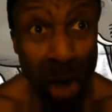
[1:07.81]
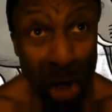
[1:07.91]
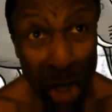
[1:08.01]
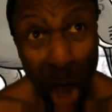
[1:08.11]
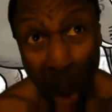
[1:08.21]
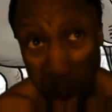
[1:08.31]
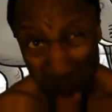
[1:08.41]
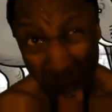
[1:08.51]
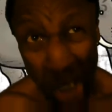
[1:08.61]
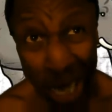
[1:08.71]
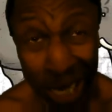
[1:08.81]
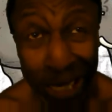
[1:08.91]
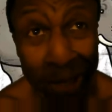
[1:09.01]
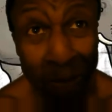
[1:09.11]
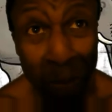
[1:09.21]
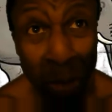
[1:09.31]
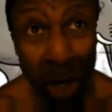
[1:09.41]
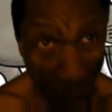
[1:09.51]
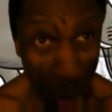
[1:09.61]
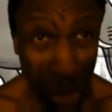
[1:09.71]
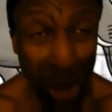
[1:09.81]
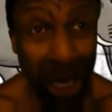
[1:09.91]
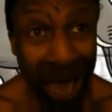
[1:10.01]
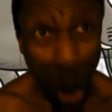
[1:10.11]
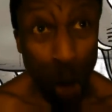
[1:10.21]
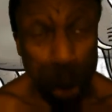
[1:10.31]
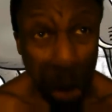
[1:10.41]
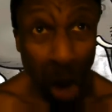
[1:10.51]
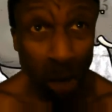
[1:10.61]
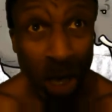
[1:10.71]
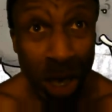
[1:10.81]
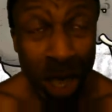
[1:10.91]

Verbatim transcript: Just plodding. Plod, plod, plod.